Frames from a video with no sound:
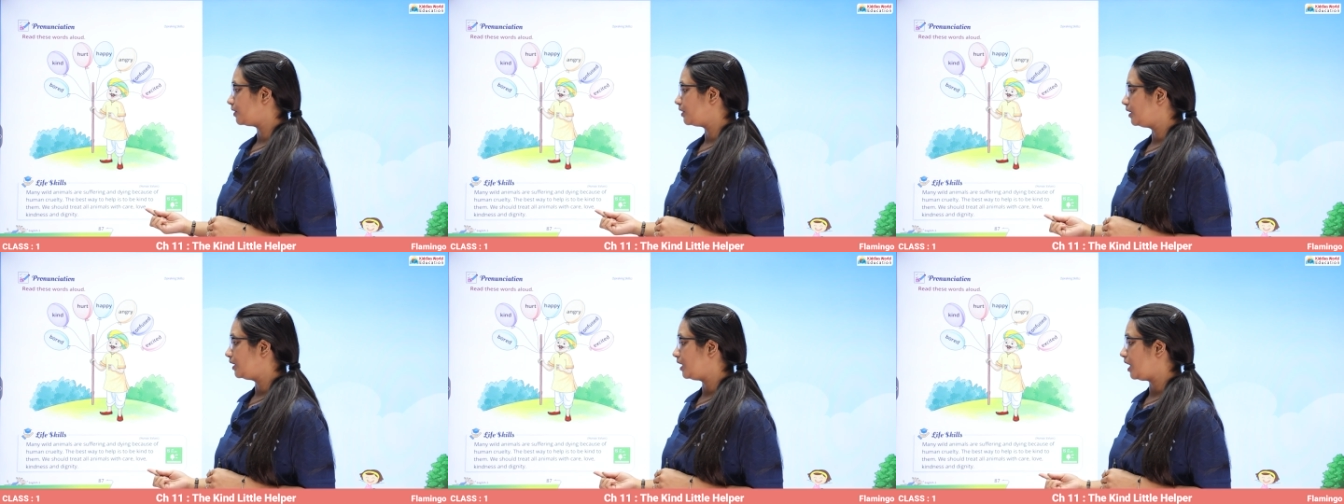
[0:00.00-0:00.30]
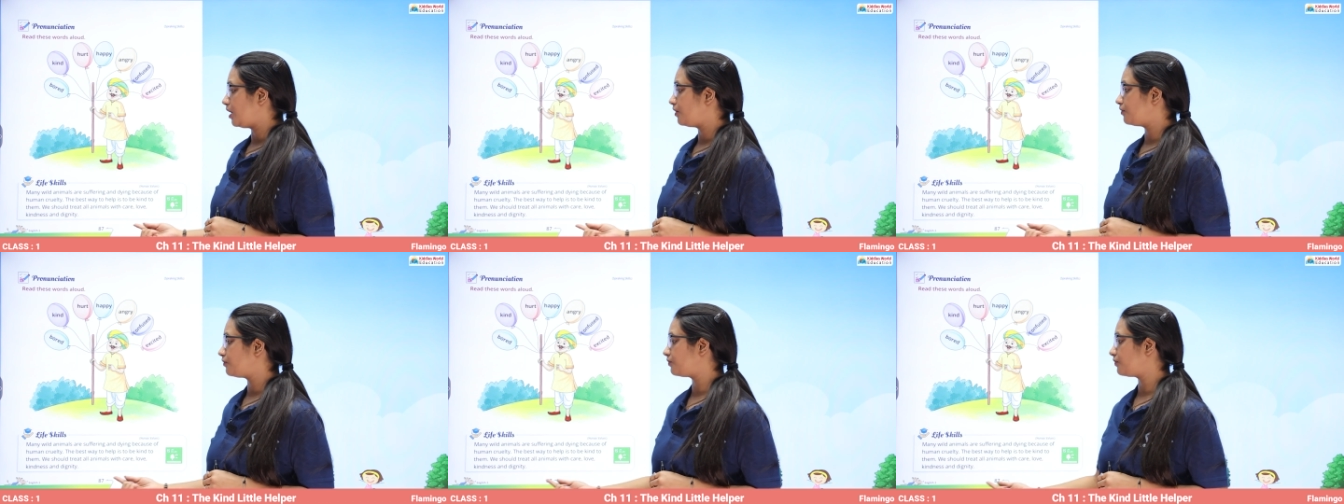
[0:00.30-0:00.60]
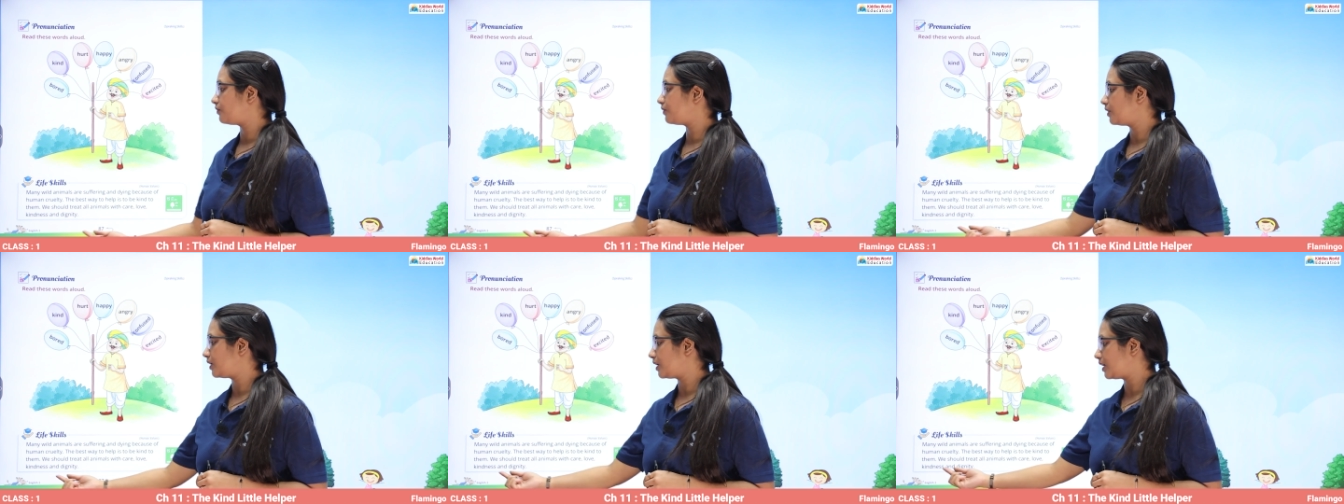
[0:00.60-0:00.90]

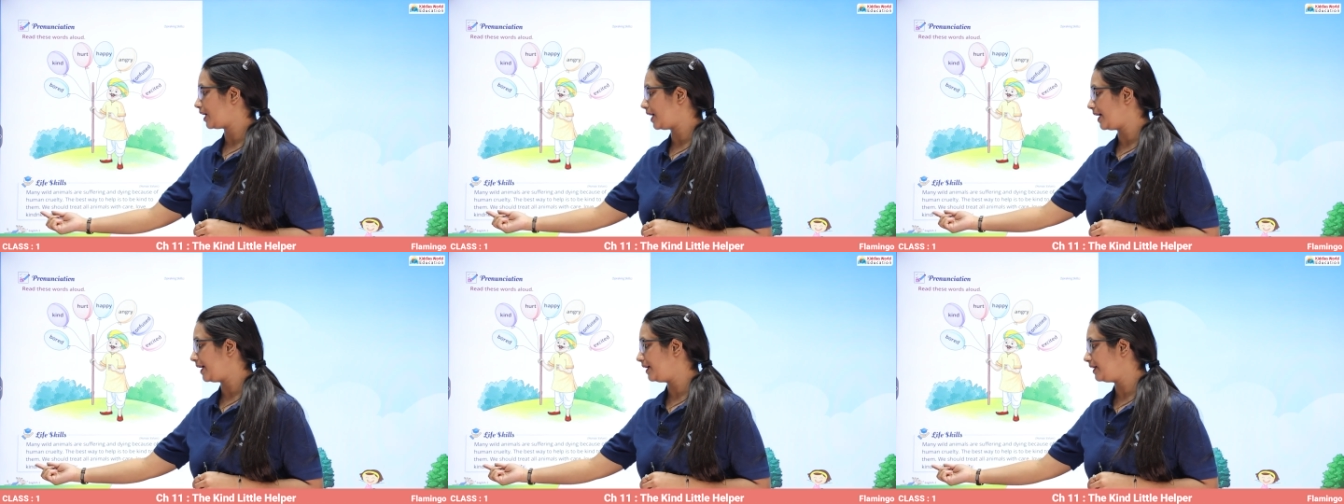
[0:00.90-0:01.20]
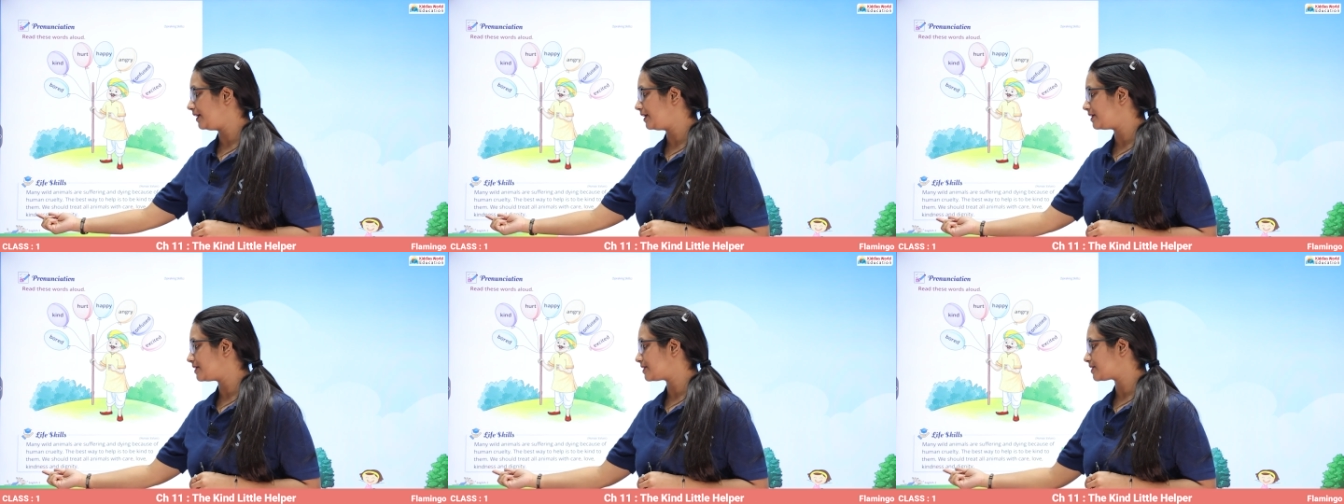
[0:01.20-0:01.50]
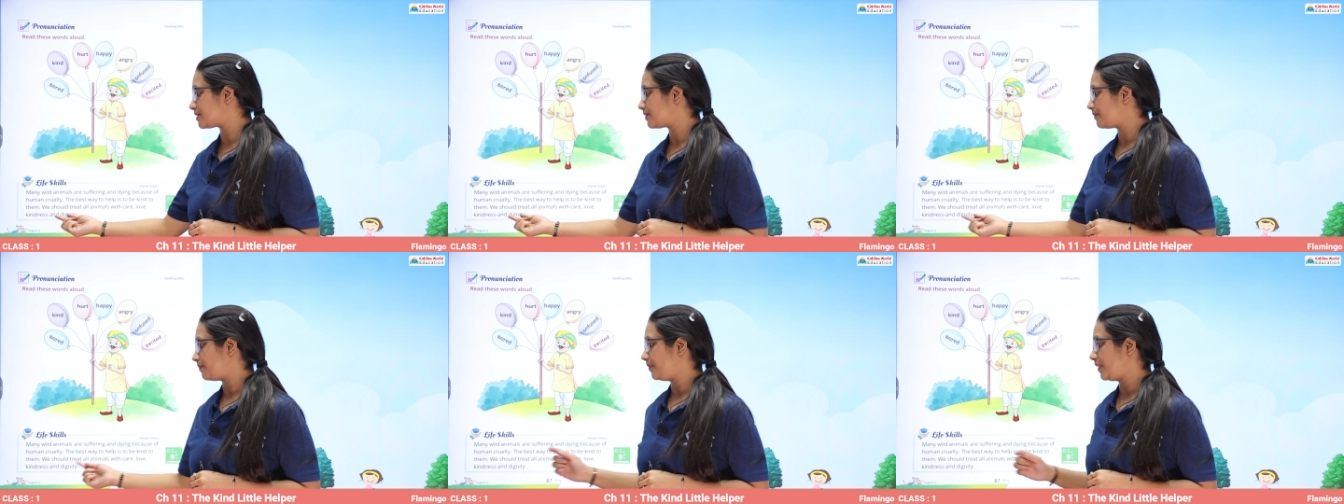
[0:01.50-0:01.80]
love,
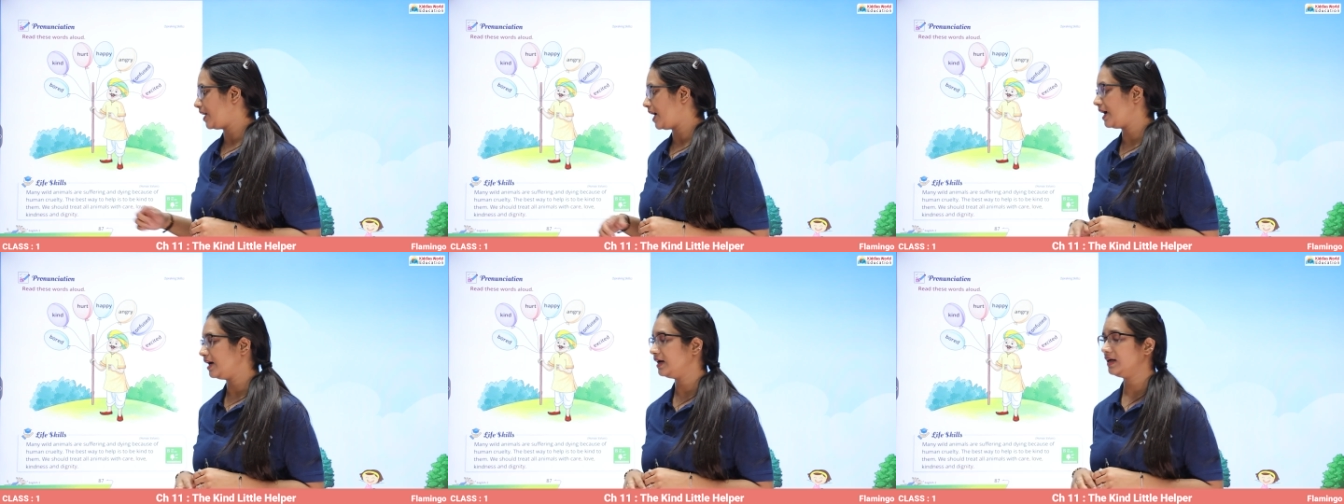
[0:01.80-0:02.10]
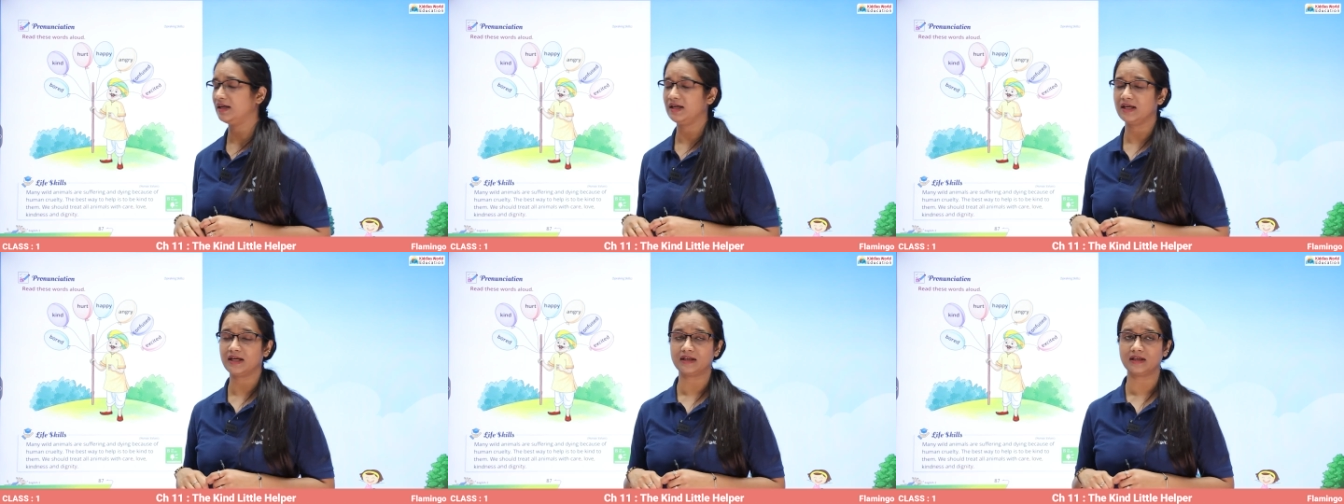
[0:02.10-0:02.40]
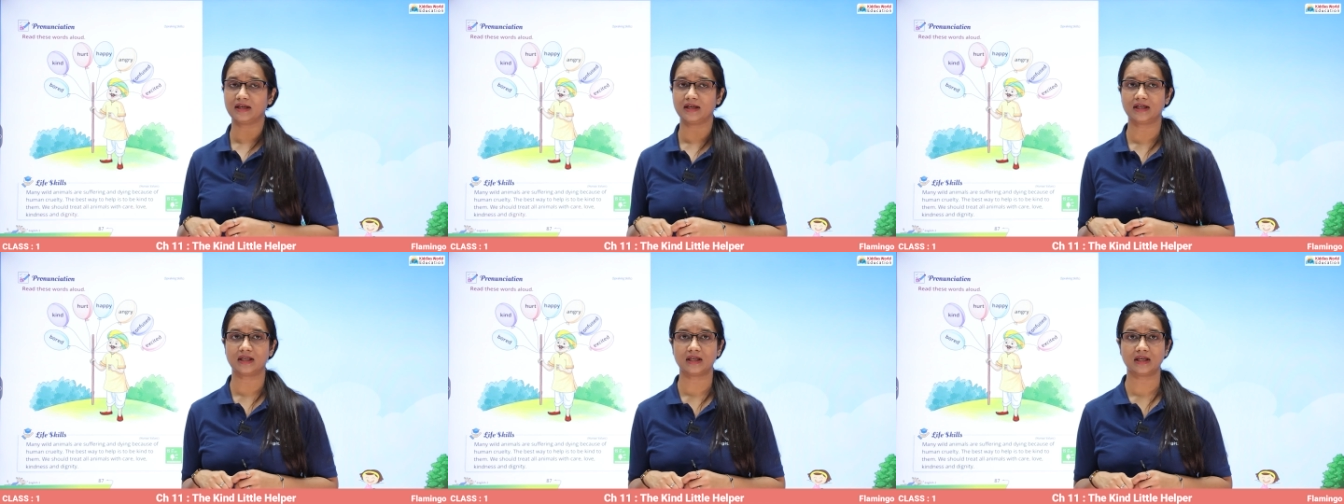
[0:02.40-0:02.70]
kindness and
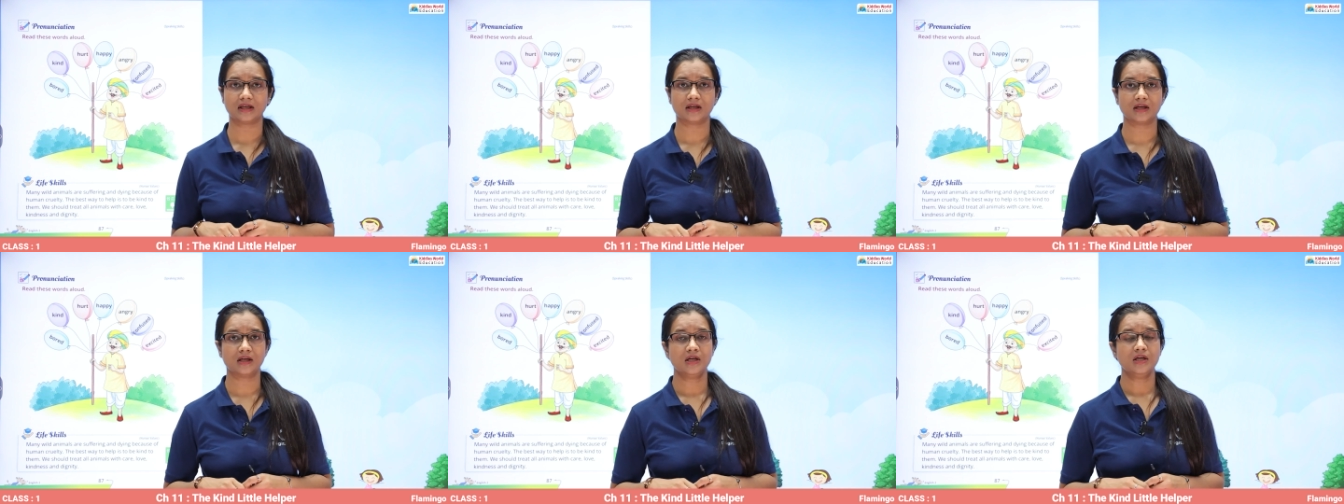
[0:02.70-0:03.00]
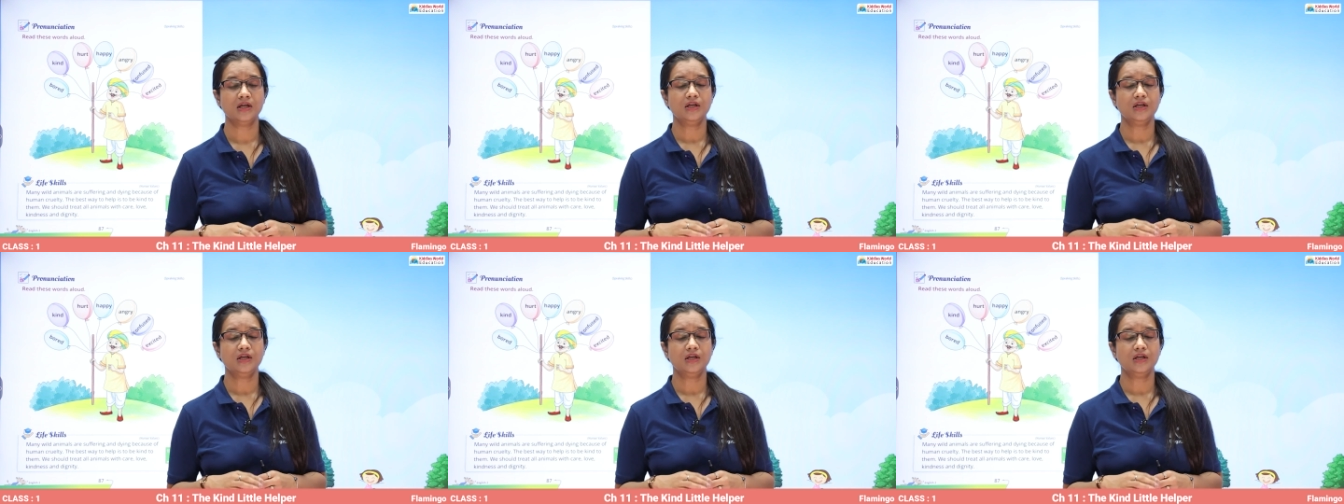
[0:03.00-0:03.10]
dignity.